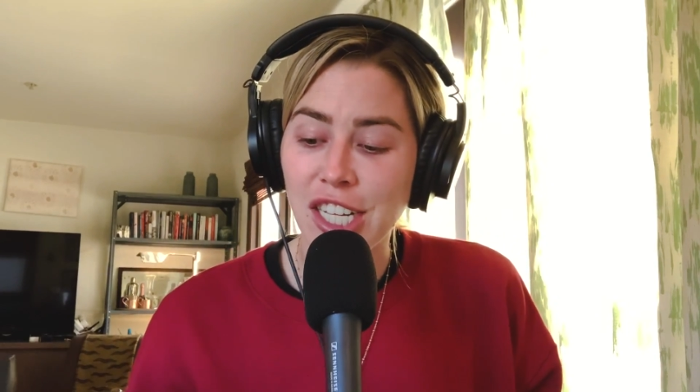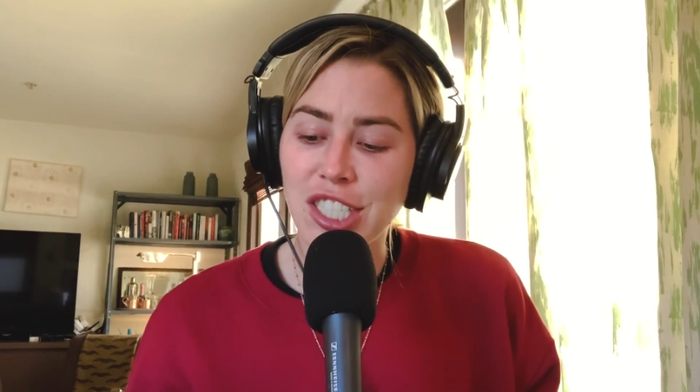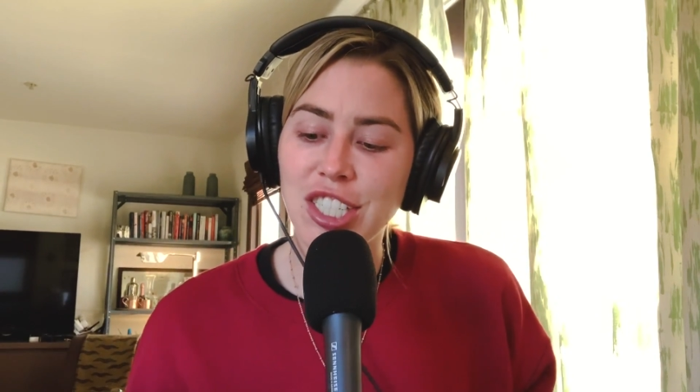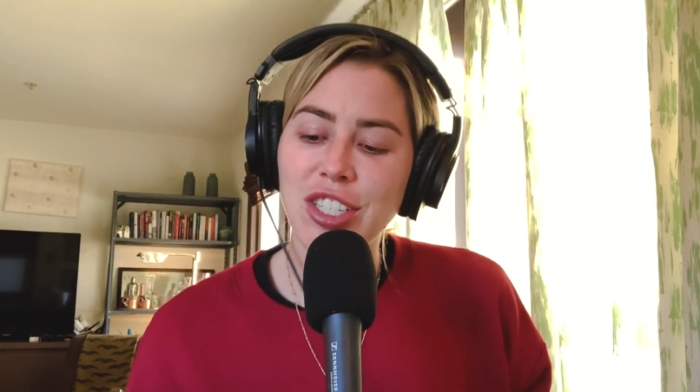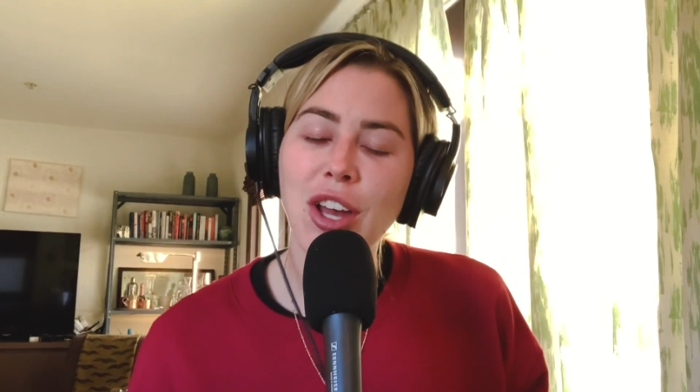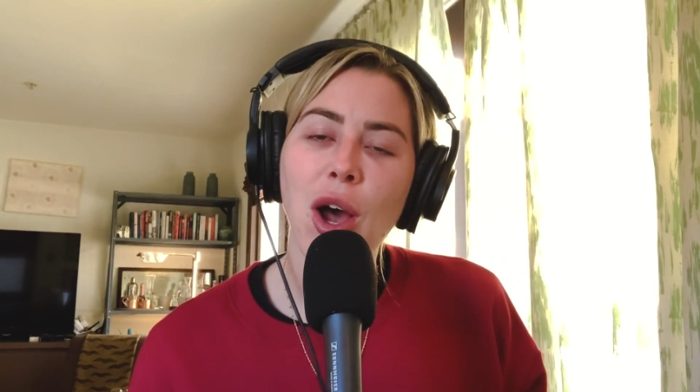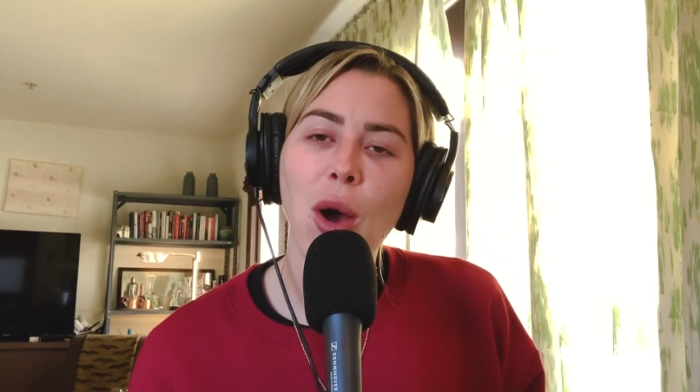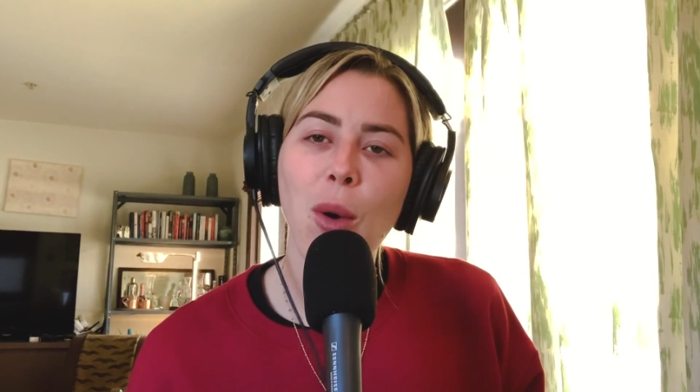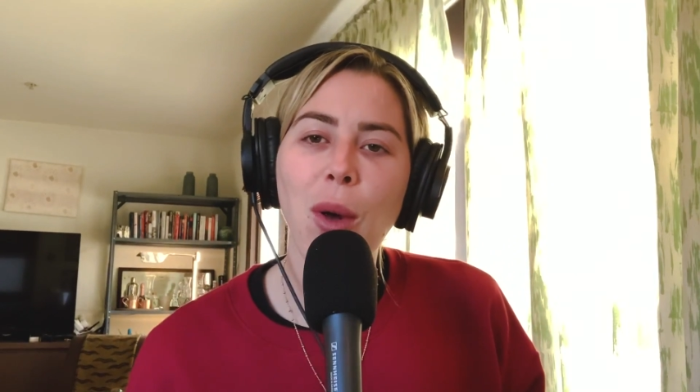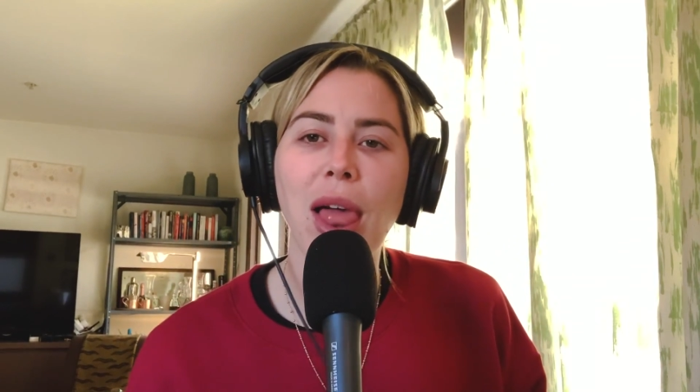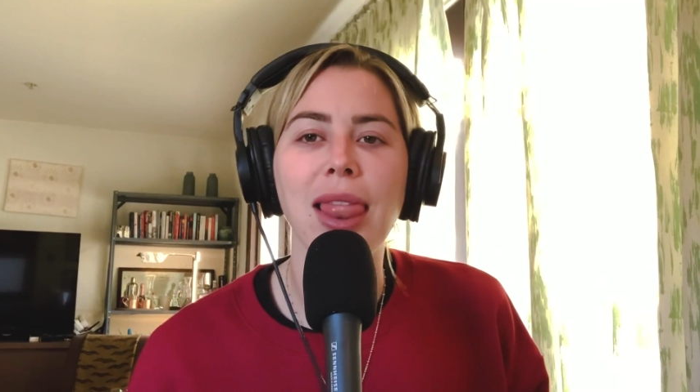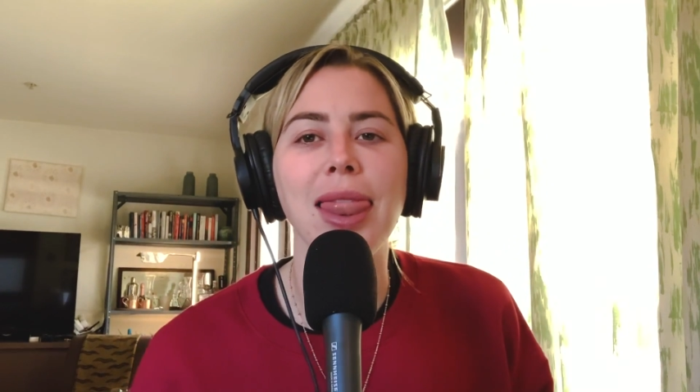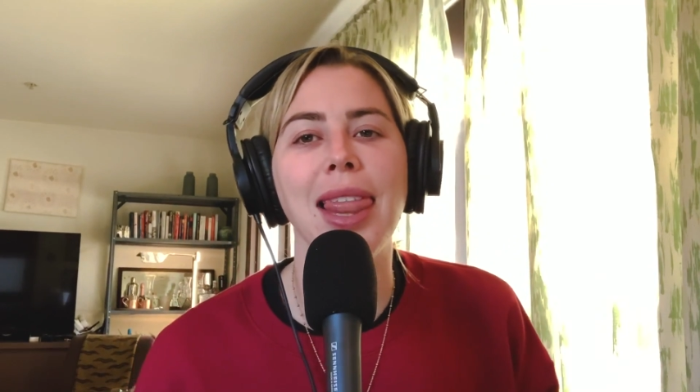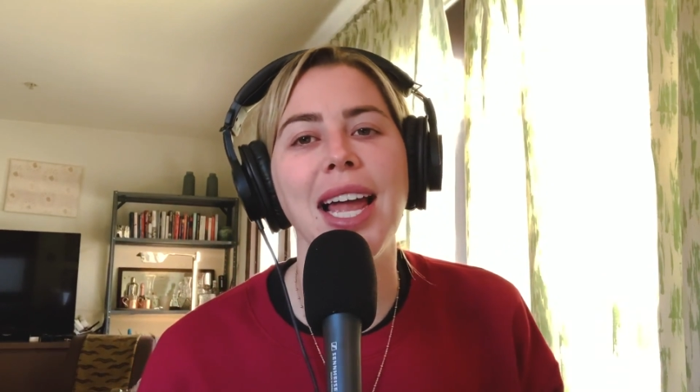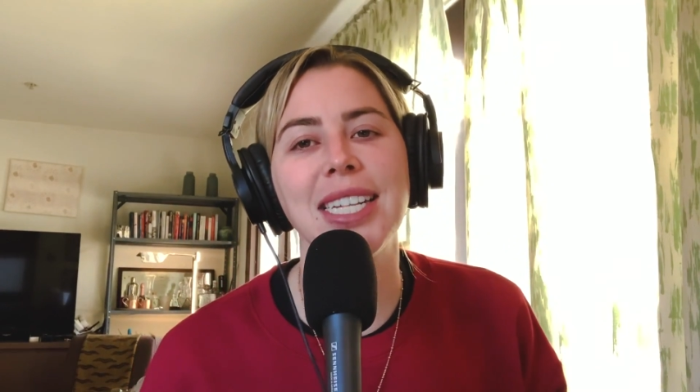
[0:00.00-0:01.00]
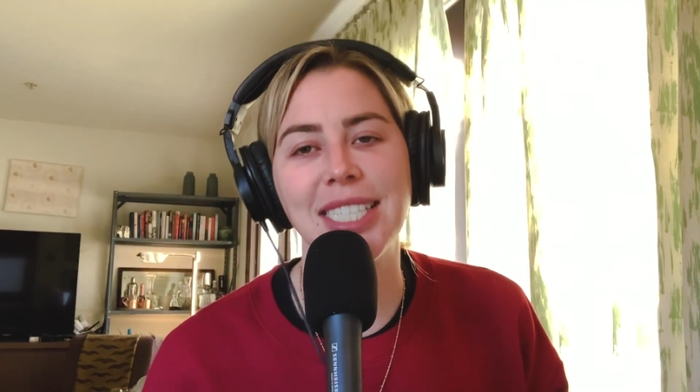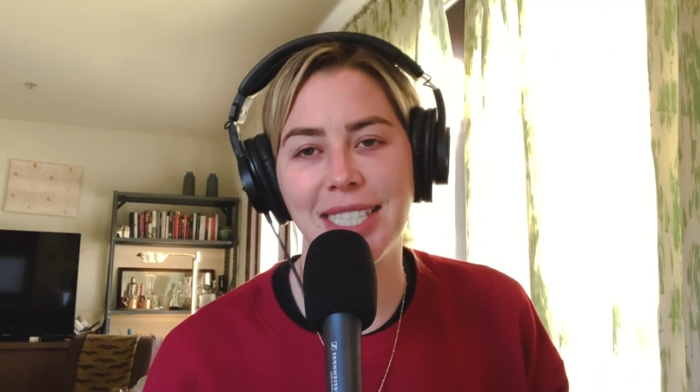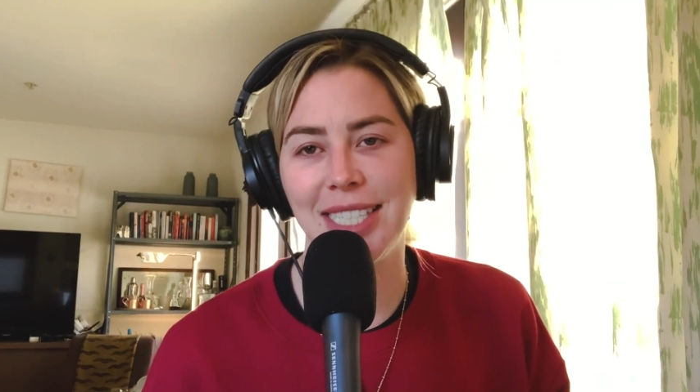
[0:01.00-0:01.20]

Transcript: So let's